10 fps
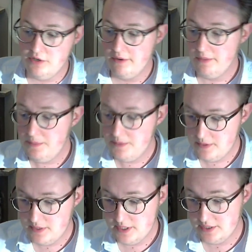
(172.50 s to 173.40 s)
Europe
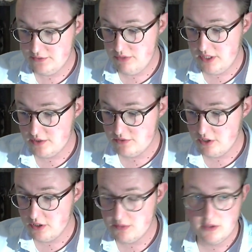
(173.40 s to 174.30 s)
it is really
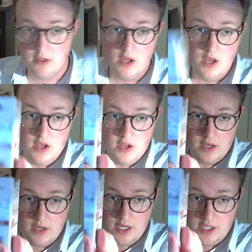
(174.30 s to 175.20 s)
strange, but
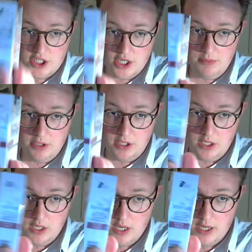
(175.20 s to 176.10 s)
in
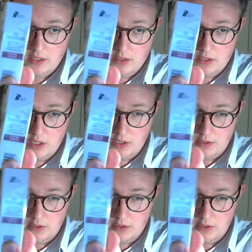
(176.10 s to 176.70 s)
Germany and